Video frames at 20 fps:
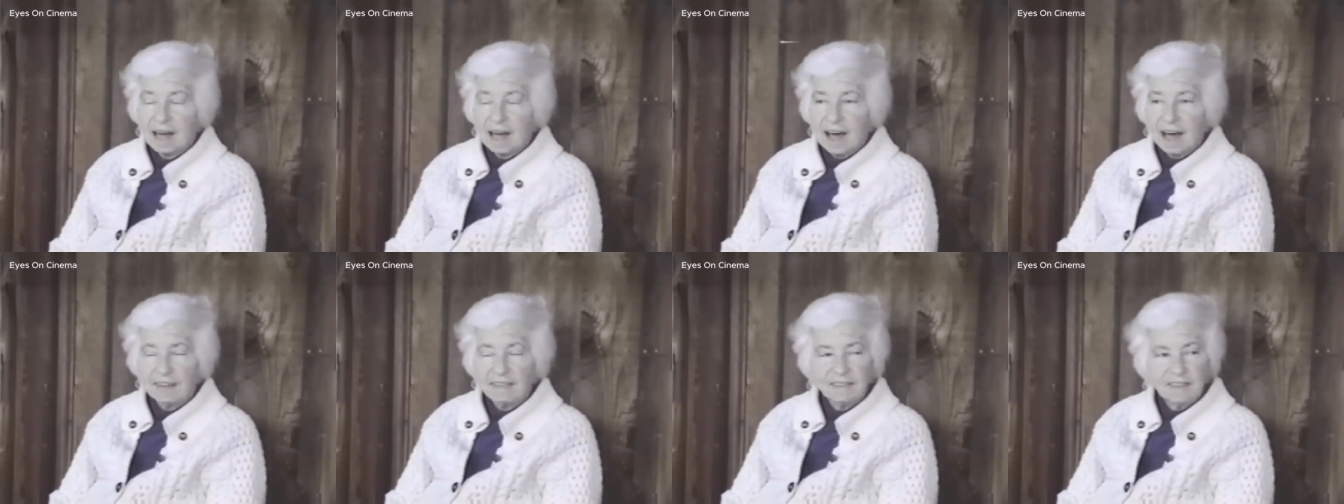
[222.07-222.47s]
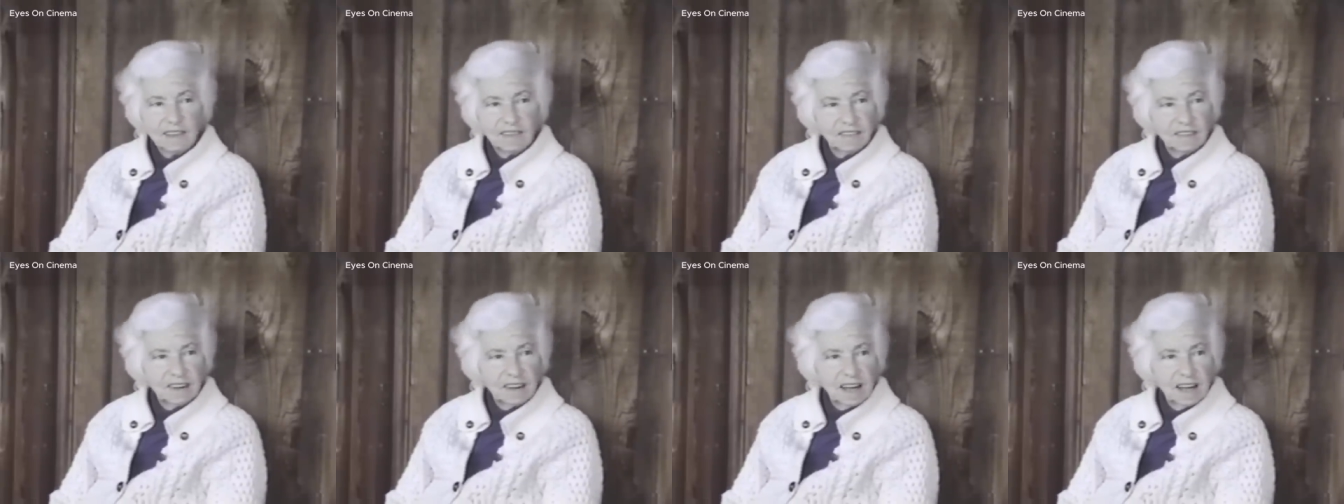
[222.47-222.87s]
And
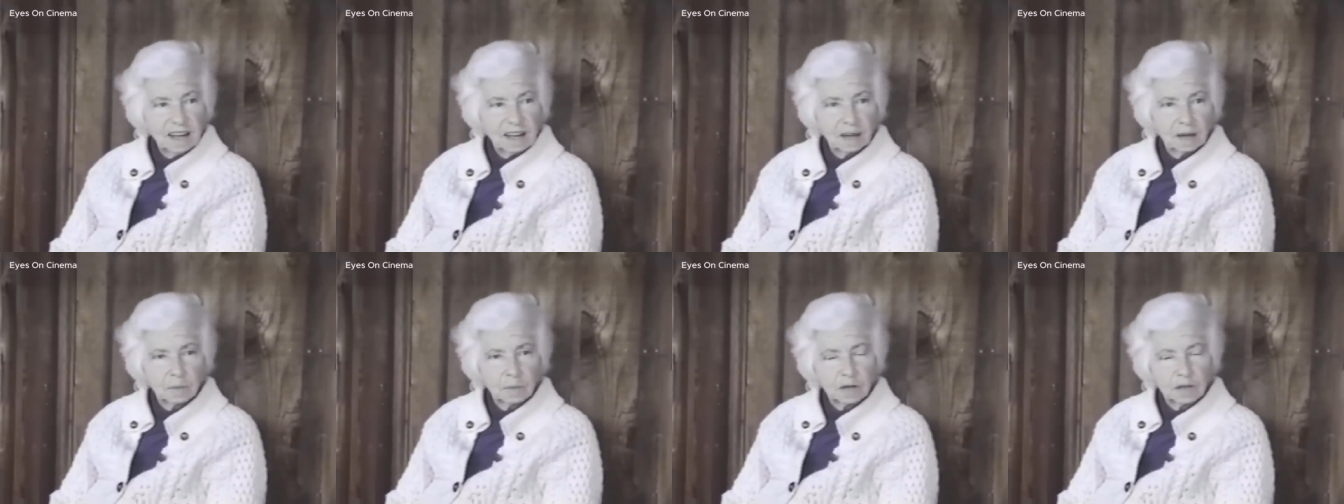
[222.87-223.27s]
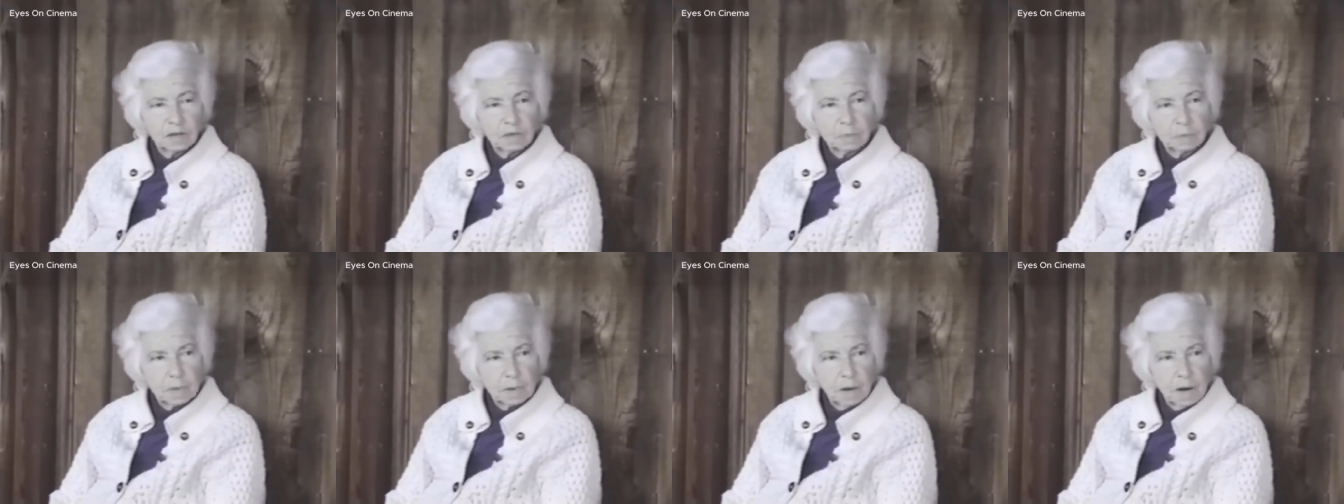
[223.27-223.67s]
this needle was
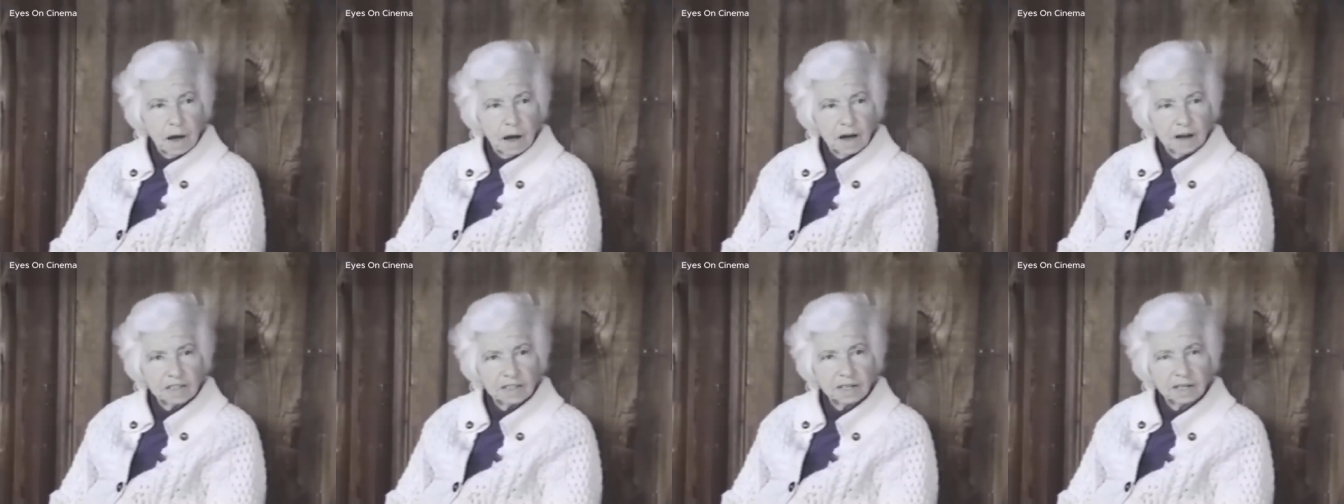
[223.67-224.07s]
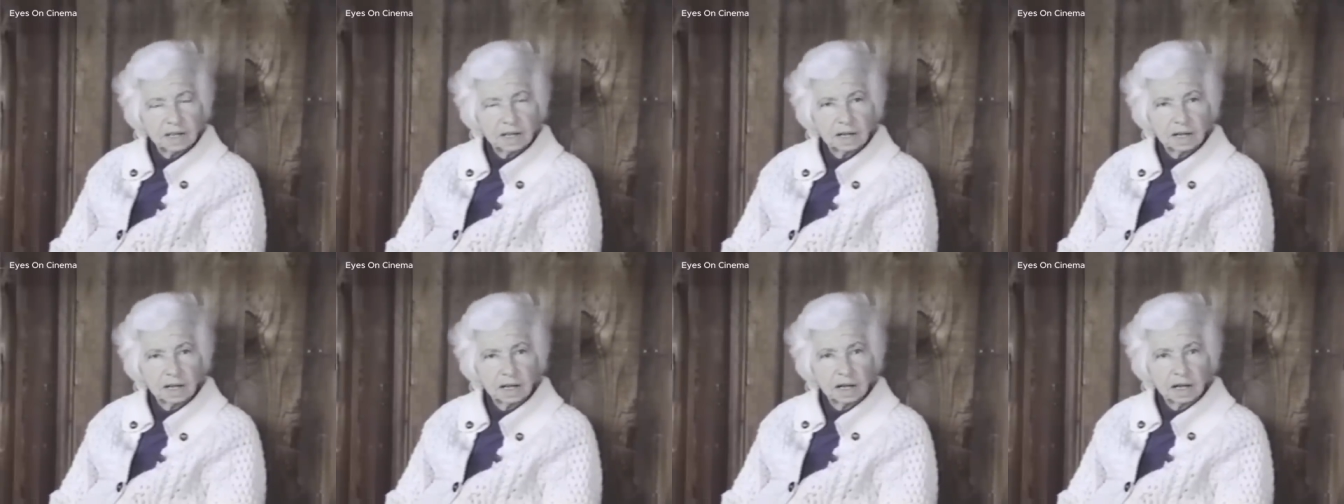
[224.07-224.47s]
brought
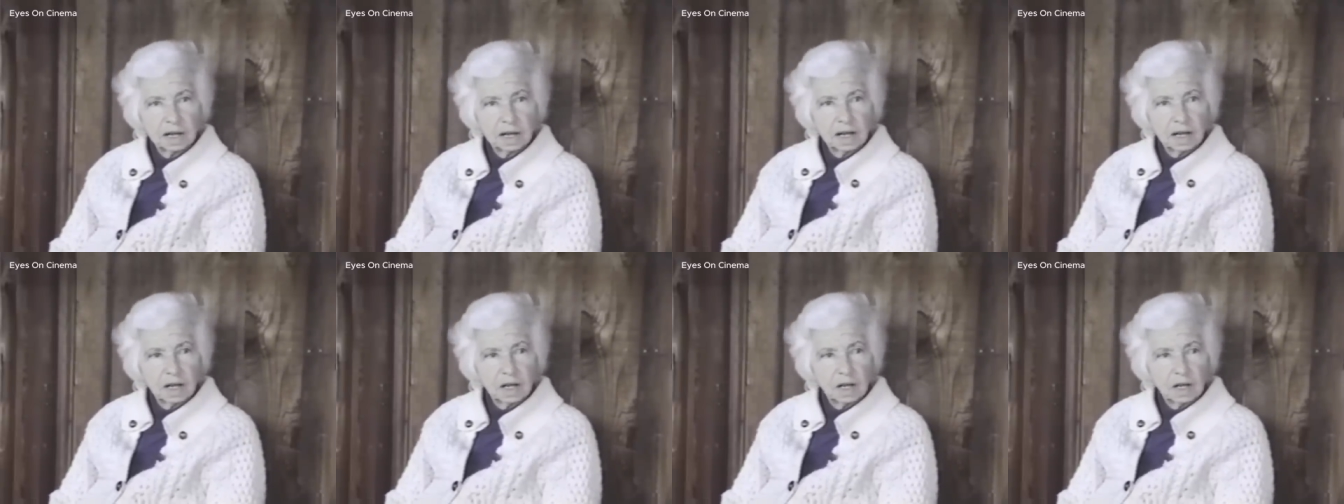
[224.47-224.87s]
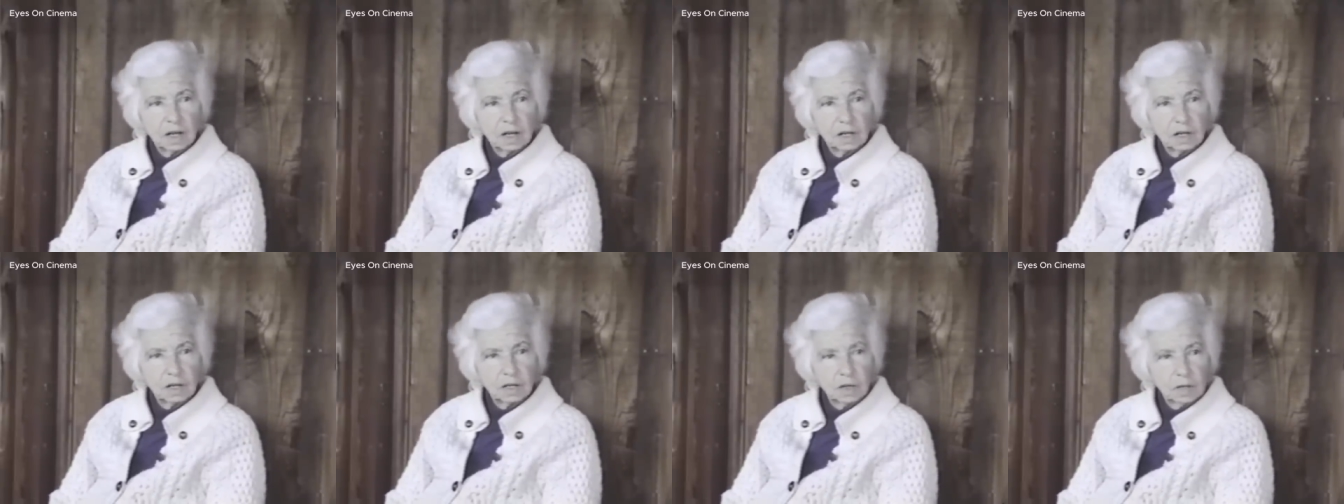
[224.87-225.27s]

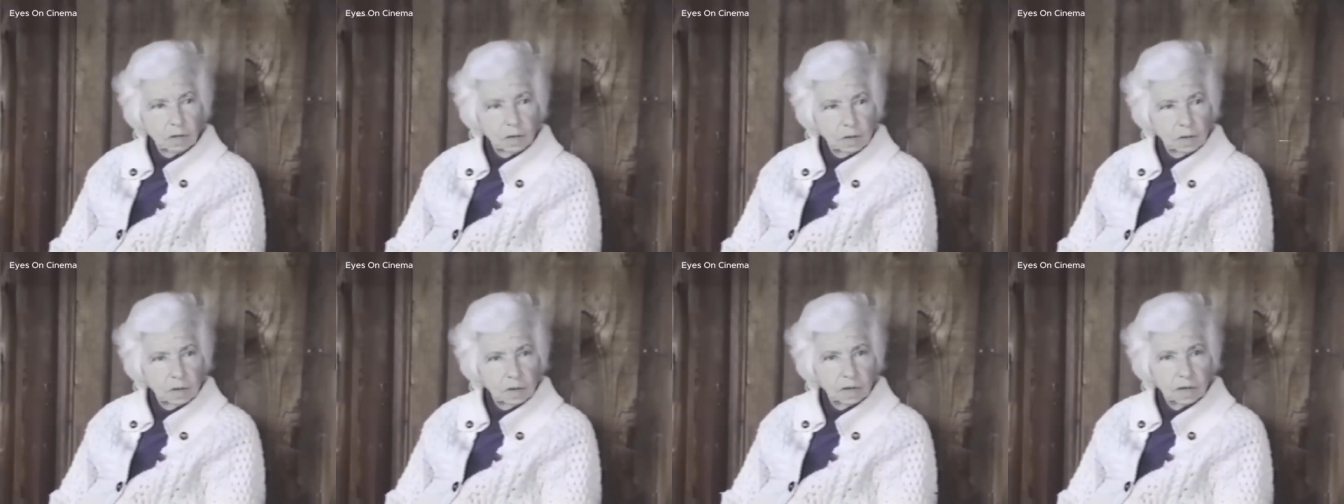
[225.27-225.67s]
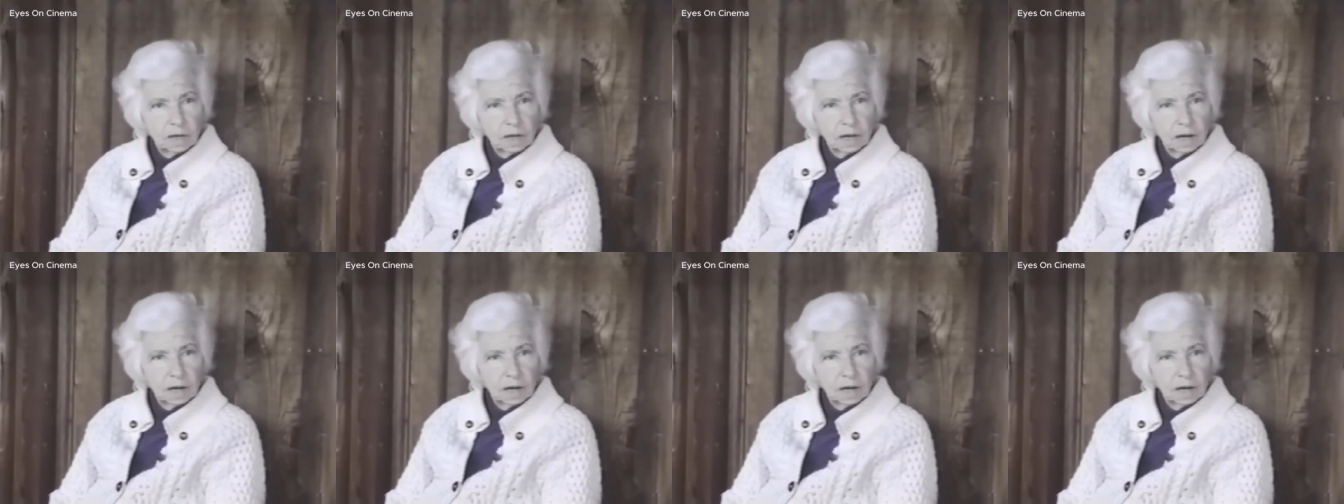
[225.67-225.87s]
to